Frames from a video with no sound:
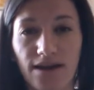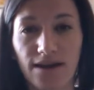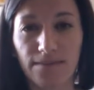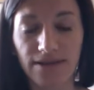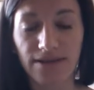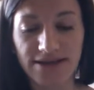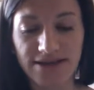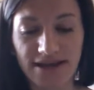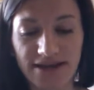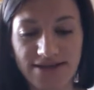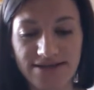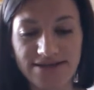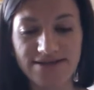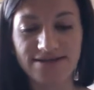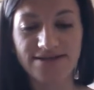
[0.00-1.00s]
I play
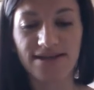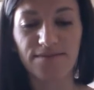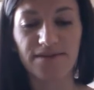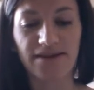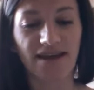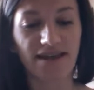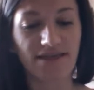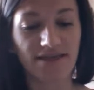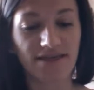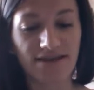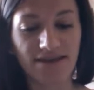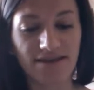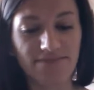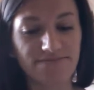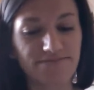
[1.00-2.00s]
tennis. I'm an
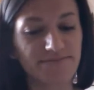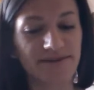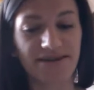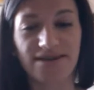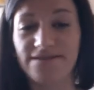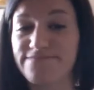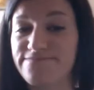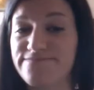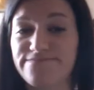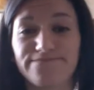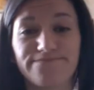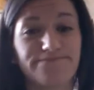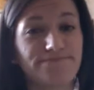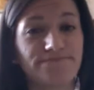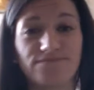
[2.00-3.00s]
athlete, but
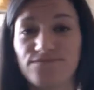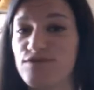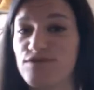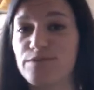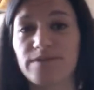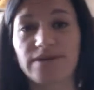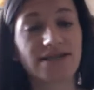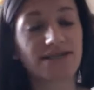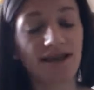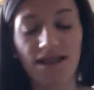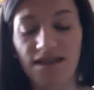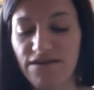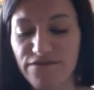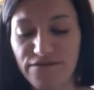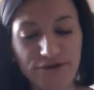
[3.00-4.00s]
just because I
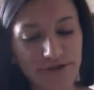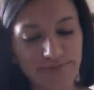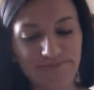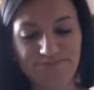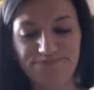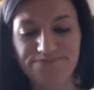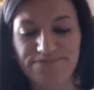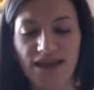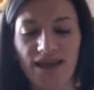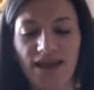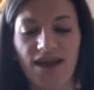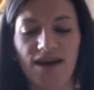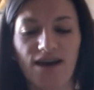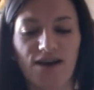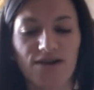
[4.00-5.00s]
love food
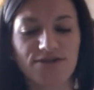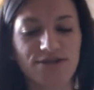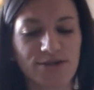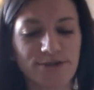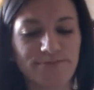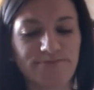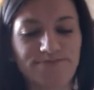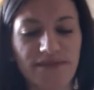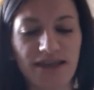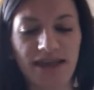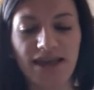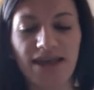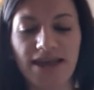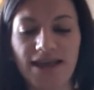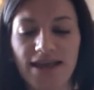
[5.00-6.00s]
also.
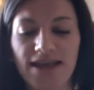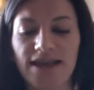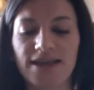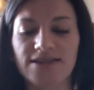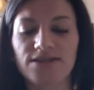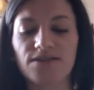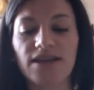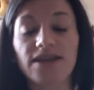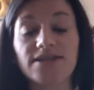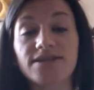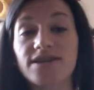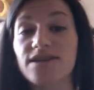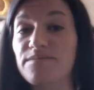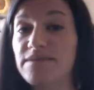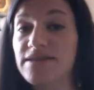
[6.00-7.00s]
So that's
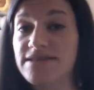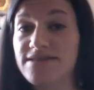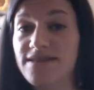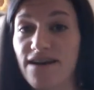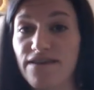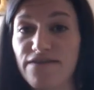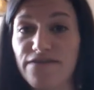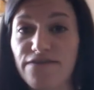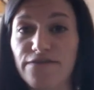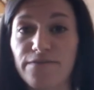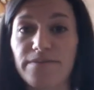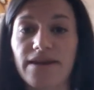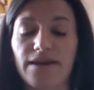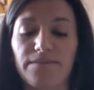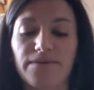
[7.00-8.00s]
going to be tough,
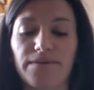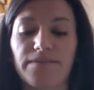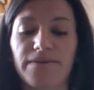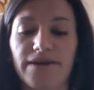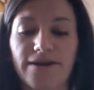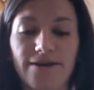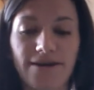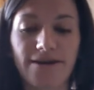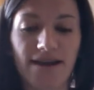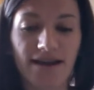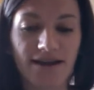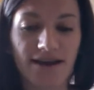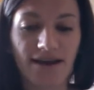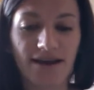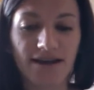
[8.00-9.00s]
but I'm prepared.
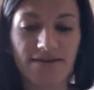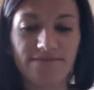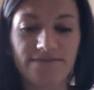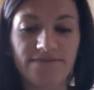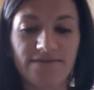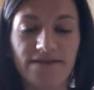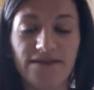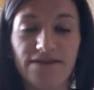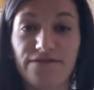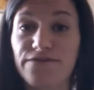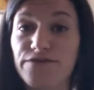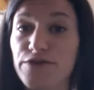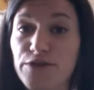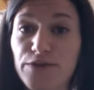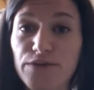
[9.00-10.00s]
If
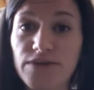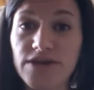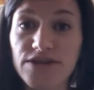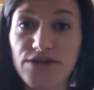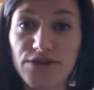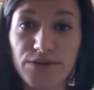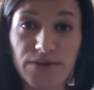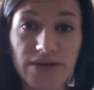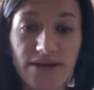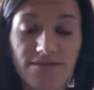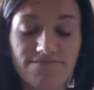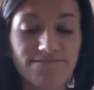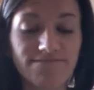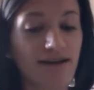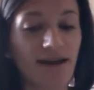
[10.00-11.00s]
you could do it,
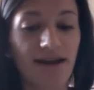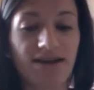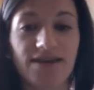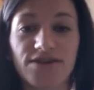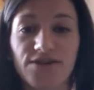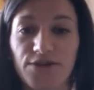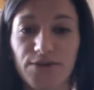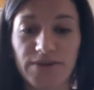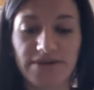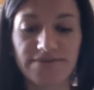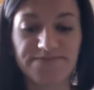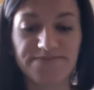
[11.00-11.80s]
I can do it.